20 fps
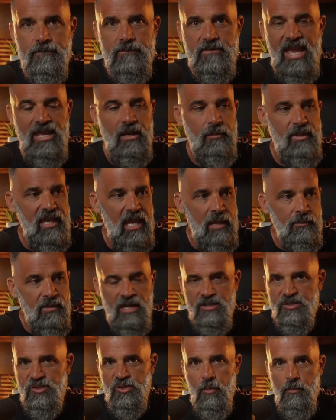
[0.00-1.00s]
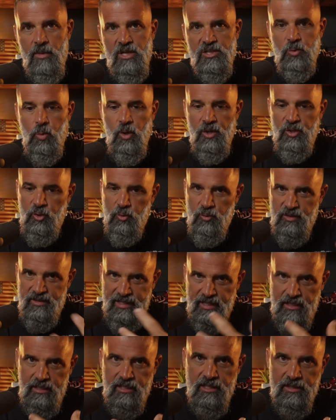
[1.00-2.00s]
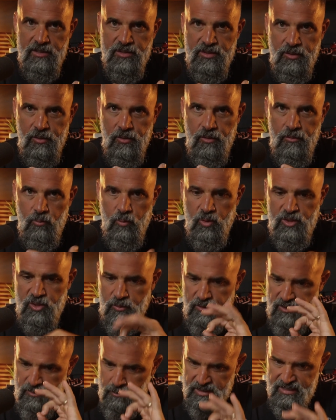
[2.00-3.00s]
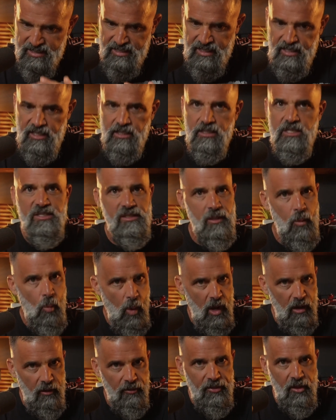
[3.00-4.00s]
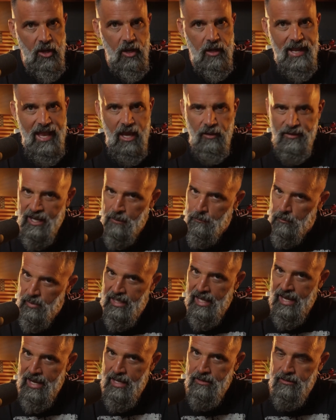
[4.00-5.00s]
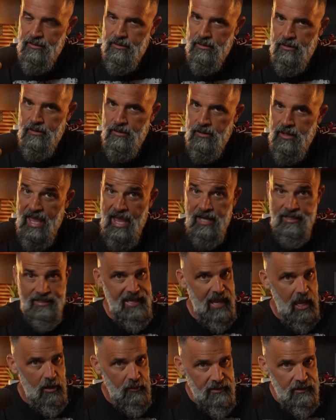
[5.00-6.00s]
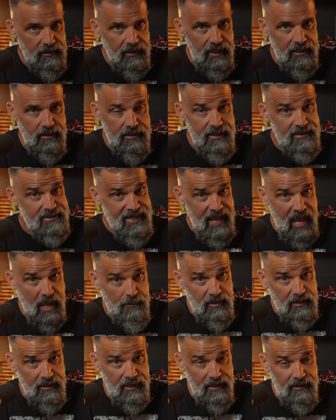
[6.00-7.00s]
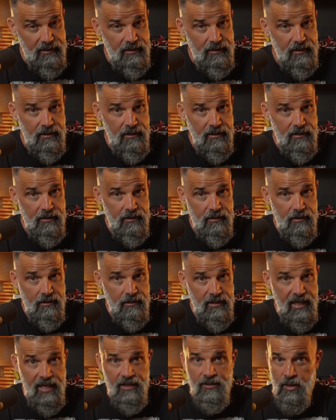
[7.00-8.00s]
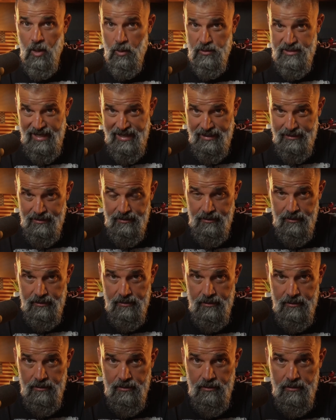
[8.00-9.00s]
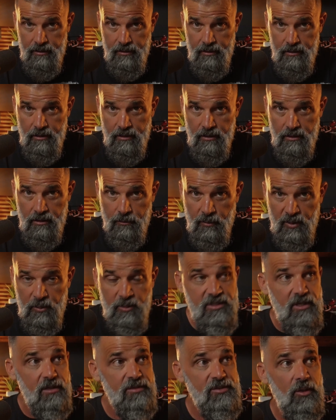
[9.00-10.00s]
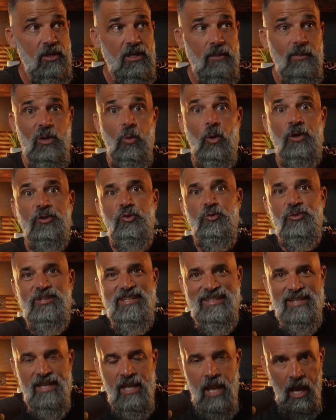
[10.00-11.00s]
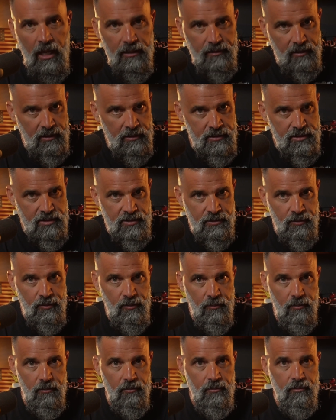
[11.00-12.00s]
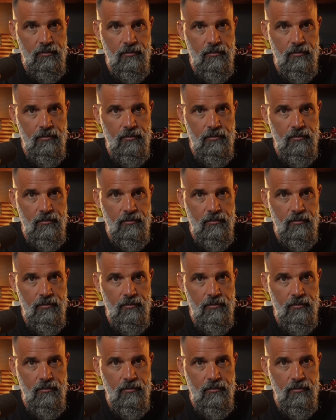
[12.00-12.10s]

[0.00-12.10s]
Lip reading: And it became not so much what you did consume, which was meticulous and well thought out and planned and calculated and tabulated and notated, but it was also going to be what you did not consume.